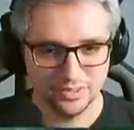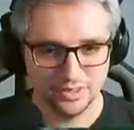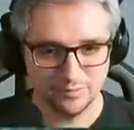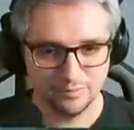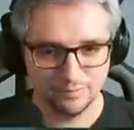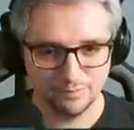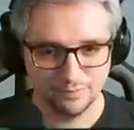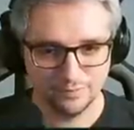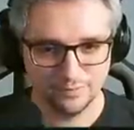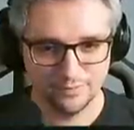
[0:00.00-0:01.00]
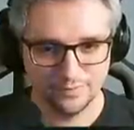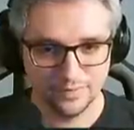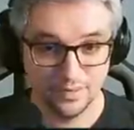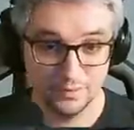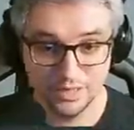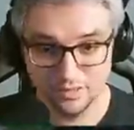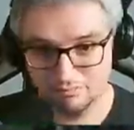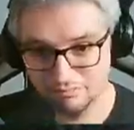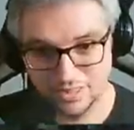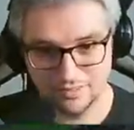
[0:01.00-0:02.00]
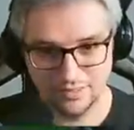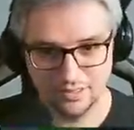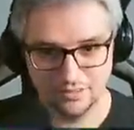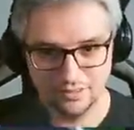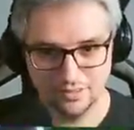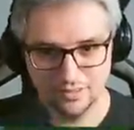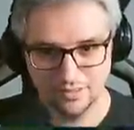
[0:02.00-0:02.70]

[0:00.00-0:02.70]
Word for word: uh, I mean, that's later.